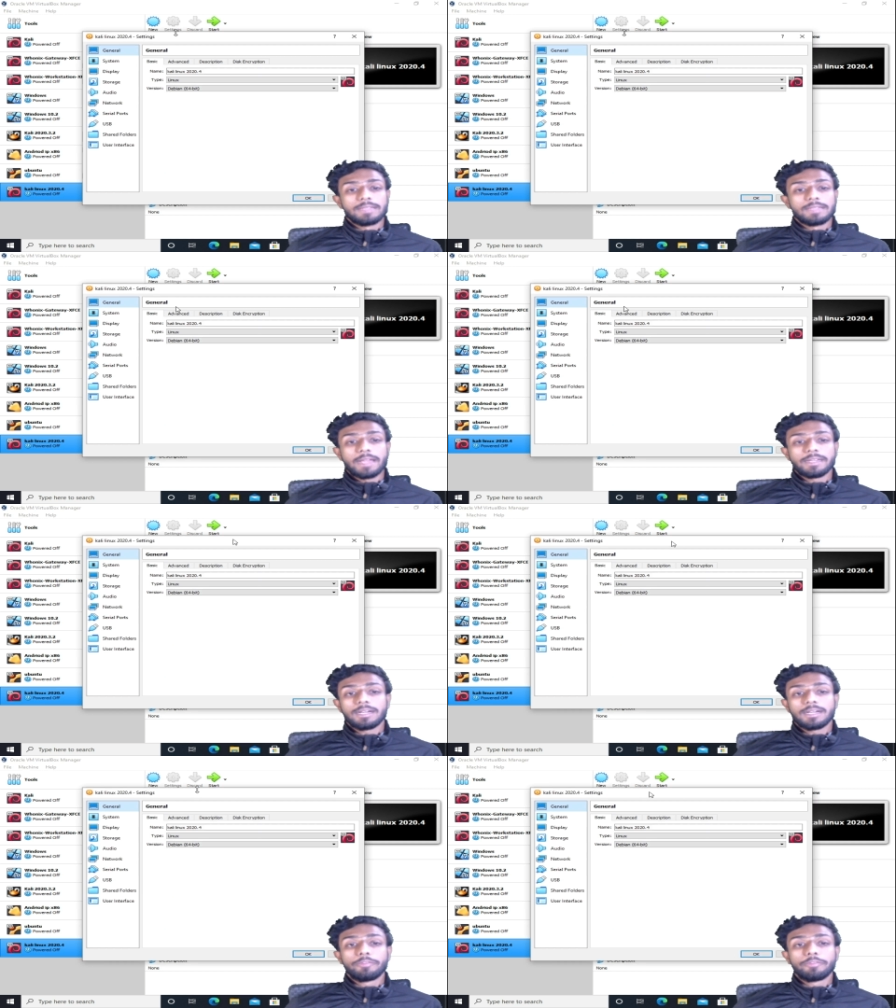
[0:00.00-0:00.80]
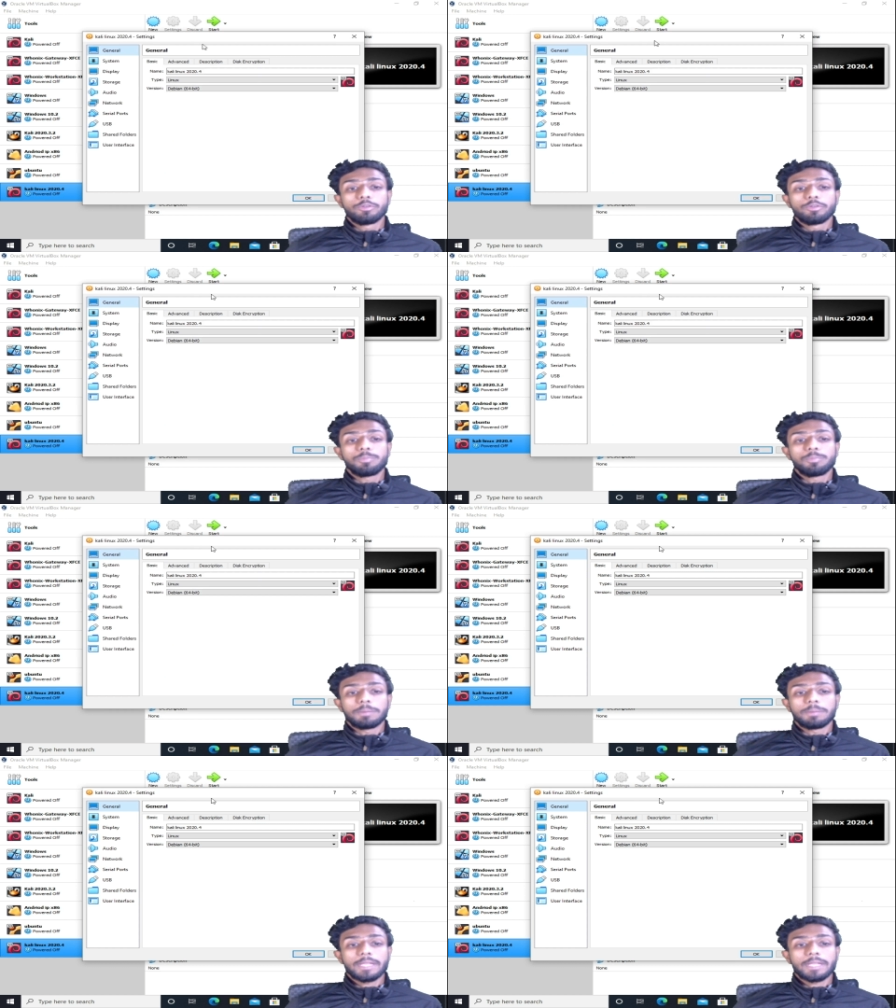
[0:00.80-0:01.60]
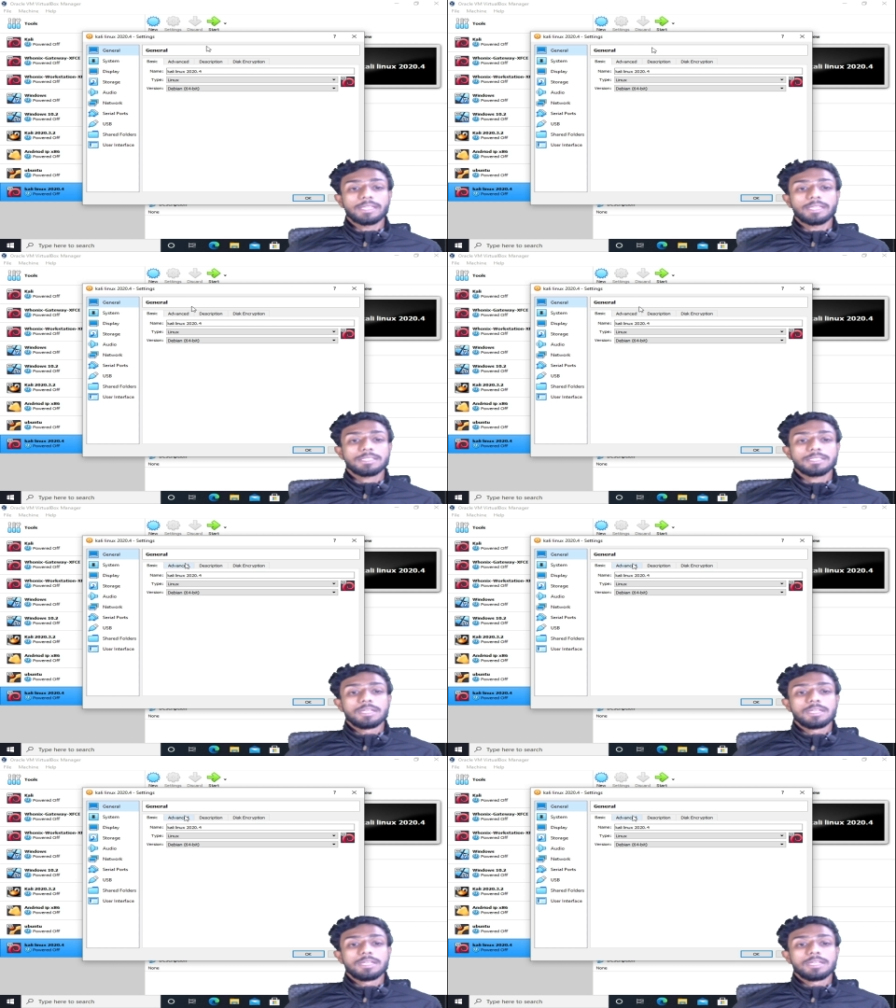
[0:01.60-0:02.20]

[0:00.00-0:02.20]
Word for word: and a window will pop up like this